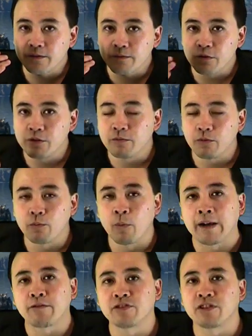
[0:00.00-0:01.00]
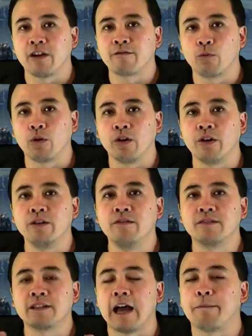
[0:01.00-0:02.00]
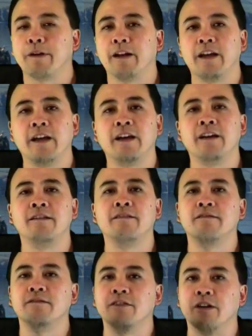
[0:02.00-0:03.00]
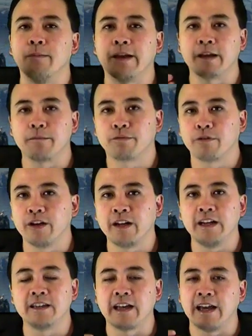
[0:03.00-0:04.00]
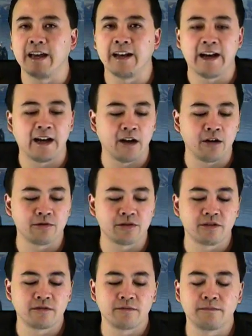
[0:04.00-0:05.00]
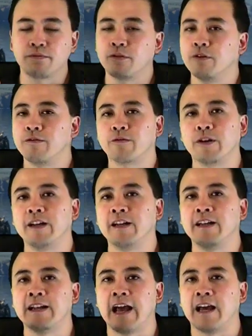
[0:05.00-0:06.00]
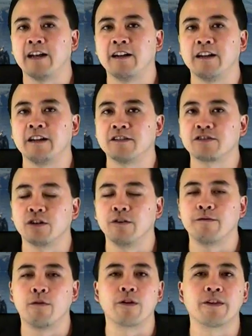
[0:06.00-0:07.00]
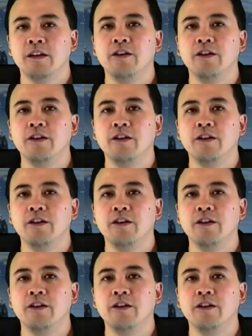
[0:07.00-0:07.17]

Microsoft Word, type it in, make it pretty, lay it out, proofread it, edit it, and so forth.